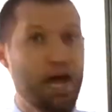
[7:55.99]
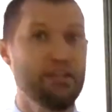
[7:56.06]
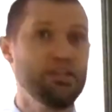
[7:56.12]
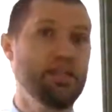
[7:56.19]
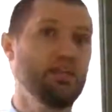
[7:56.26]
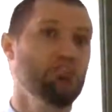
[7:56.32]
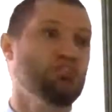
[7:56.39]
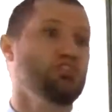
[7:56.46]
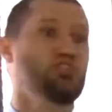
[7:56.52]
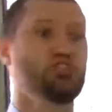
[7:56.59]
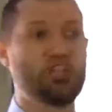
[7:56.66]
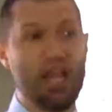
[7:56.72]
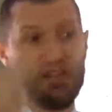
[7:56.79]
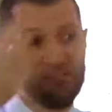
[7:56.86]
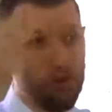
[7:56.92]
Other nations
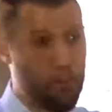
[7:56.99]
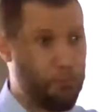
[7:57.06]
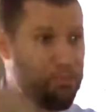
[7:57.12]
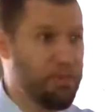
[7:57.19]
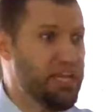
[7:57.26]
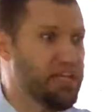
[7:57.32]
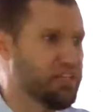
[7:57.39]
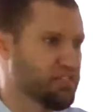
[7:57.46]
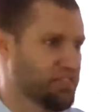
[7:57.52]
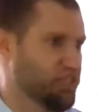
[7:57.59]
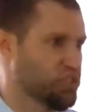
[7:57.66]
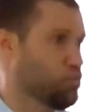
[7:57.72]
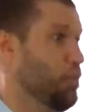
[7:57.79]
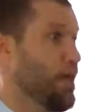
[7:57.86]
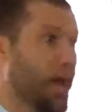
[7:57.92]
shave their beards
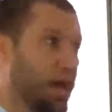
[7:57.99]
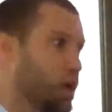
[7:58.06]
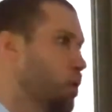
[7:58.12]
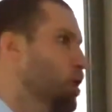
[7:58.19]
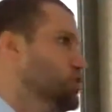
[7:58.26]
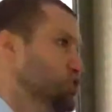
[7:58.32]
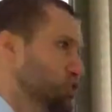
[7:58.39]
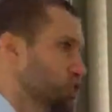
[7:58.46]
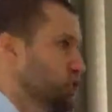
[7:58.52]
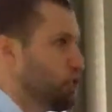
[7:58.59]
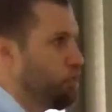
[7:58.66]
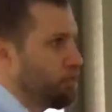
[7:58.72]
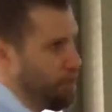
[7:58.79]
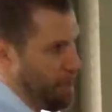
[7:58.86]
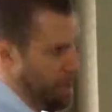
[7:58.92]
this way, I don't want you to
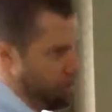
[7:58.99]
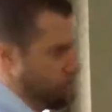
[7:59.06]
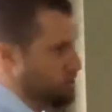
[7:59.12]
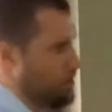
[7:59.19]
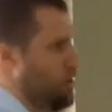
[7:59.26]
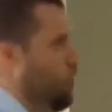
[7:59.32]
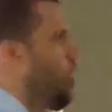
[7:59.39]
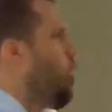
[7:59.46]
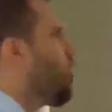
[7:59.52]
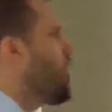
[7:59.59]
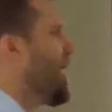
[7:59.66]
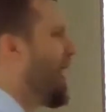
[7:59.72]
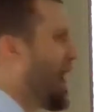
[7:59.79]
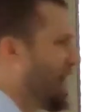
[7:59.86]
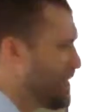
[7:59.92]
do that.
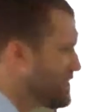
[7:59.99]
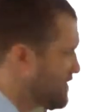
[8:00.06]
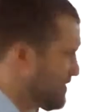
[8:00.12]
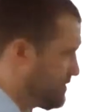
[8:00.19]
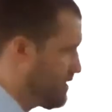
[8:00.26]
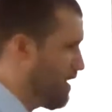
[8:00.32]
All kinds of